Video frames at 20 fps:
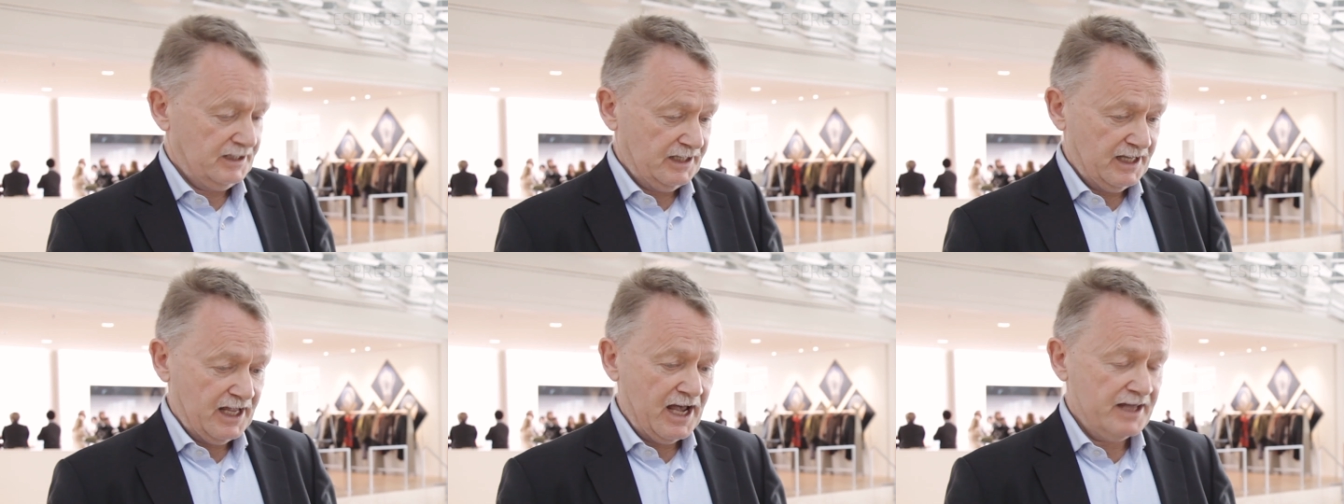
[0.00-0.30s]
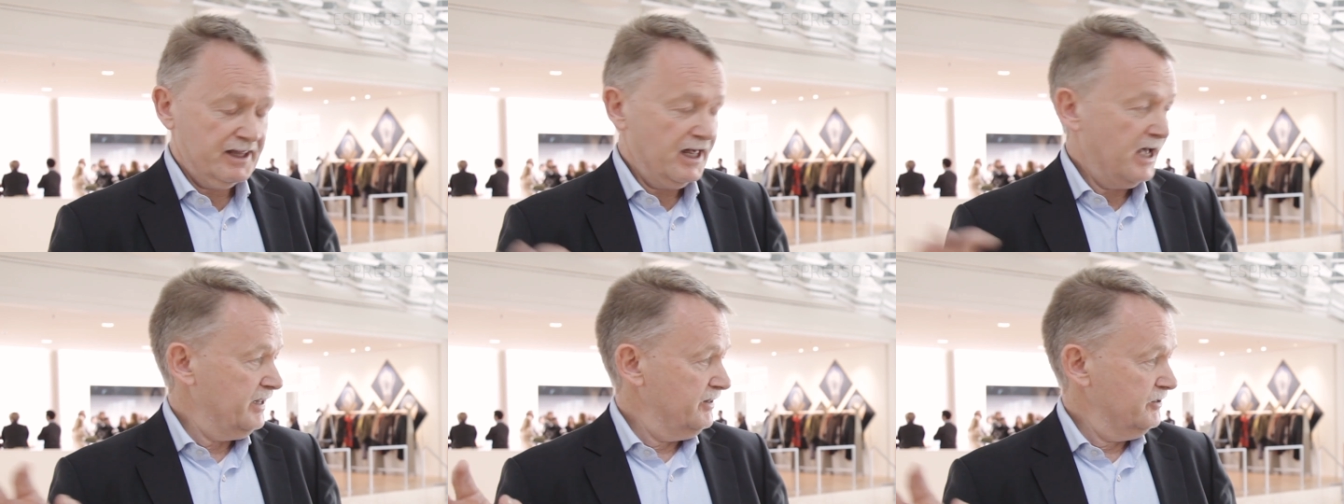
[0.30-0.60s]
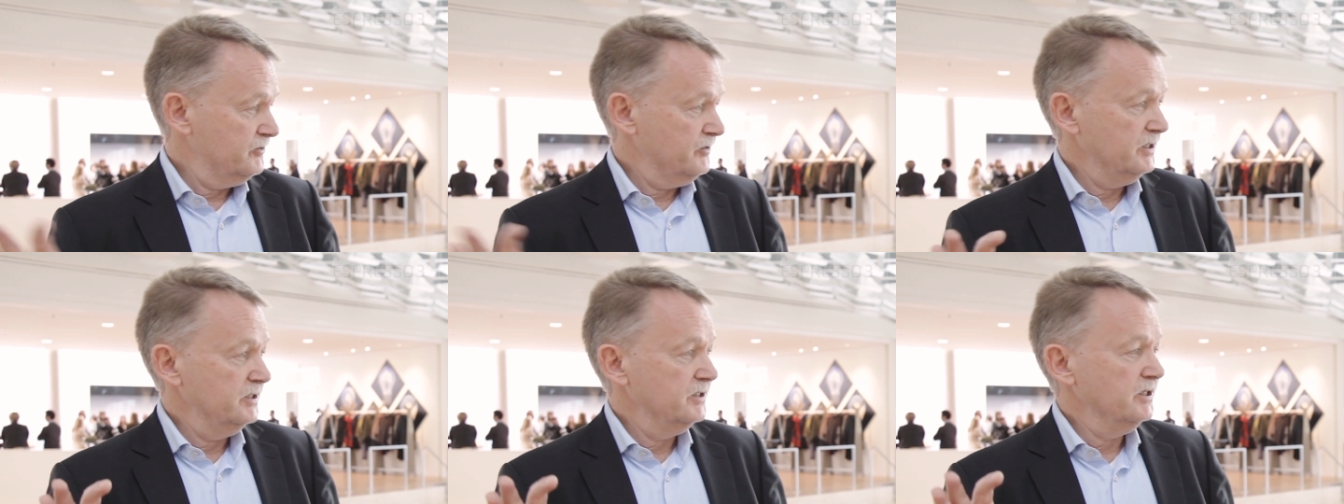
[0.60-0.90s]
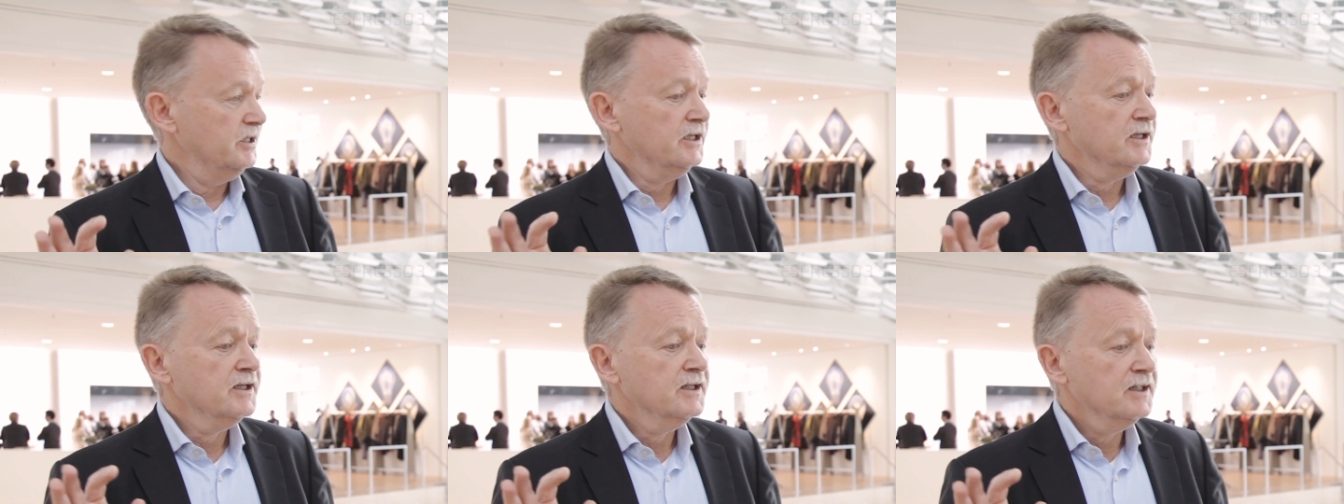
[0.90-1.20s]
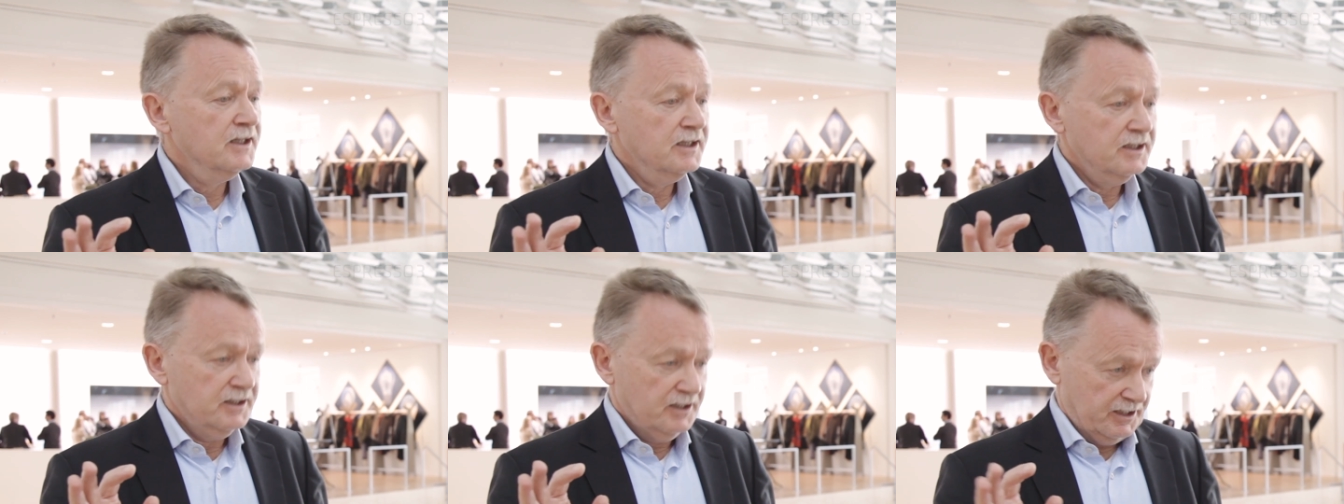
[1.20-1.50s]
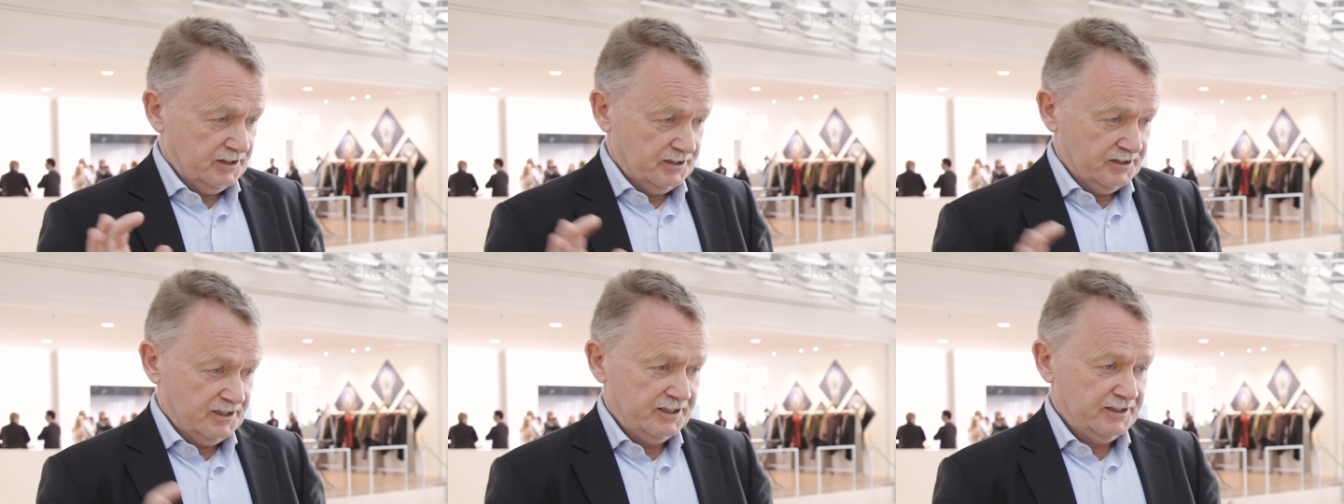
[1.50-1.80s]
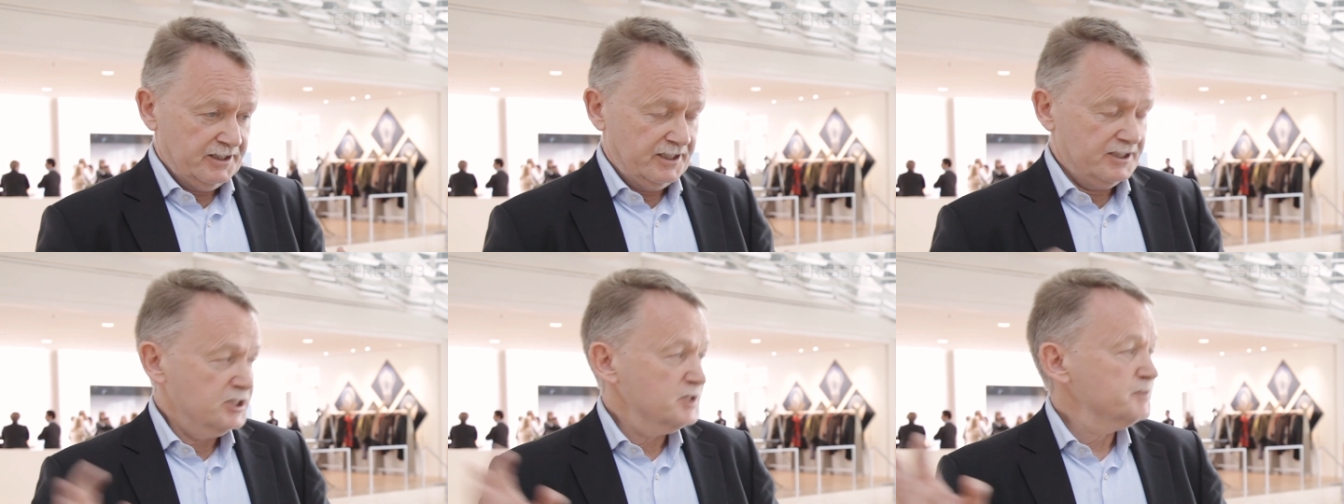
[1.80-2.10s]
either in
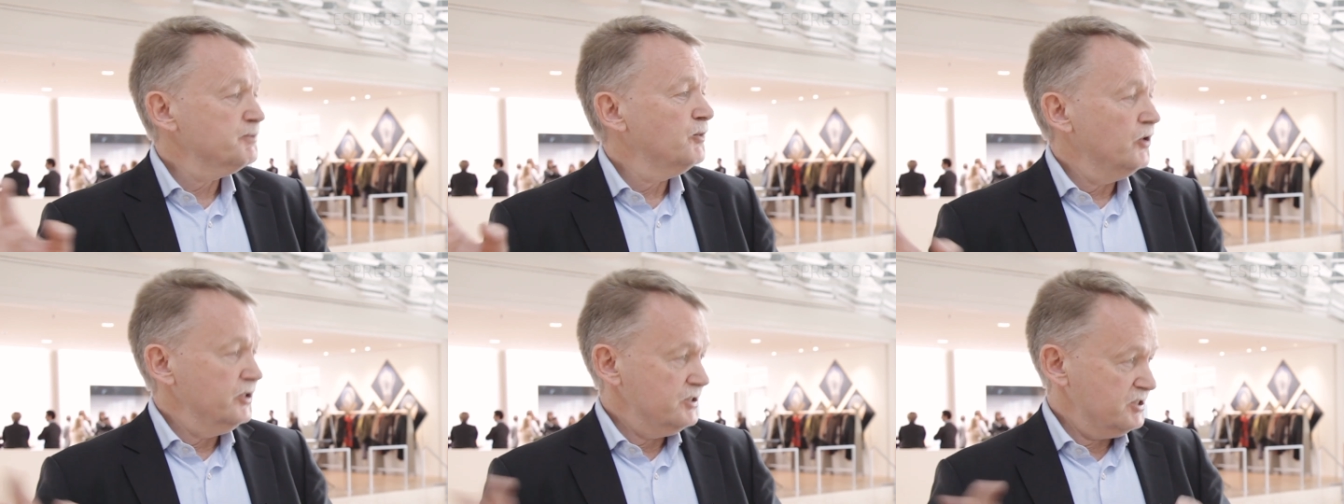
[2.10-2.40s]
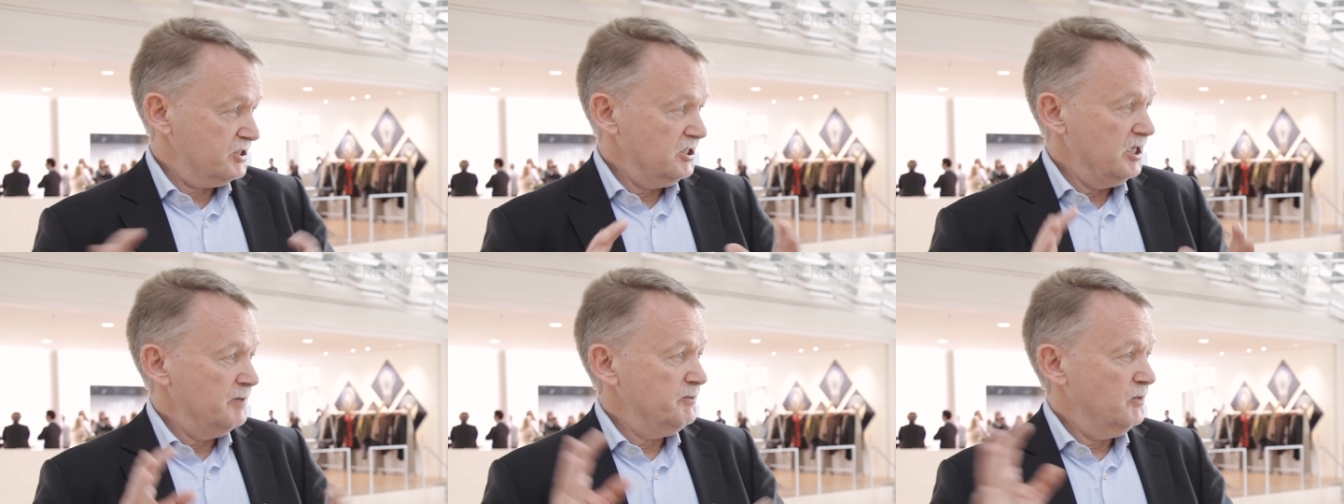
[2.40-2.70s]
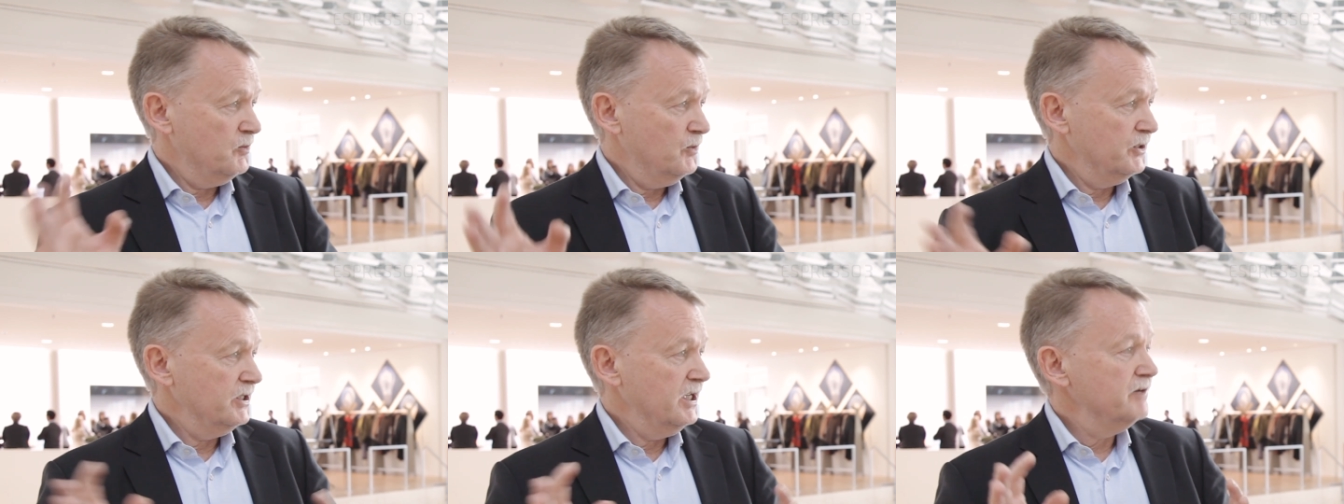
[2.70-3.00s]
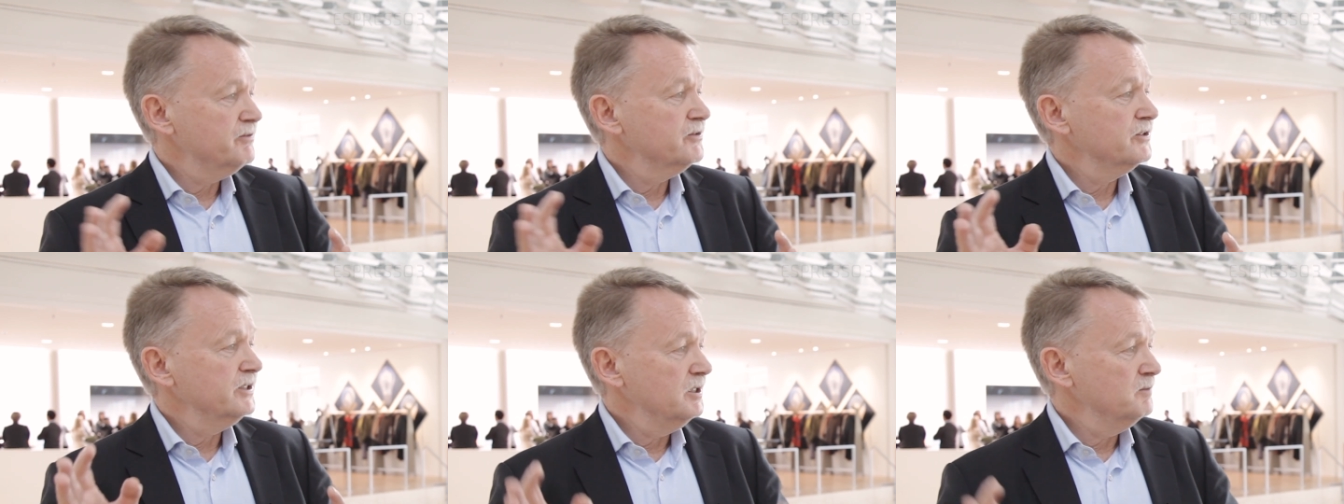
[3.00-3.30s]
a sports club or whatever,